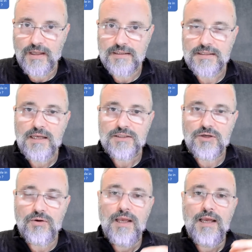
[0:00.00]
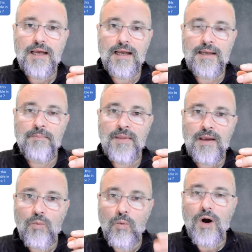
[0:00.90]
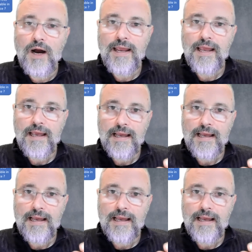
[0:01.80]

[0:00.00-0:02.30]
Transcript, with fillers: Yes? So um, why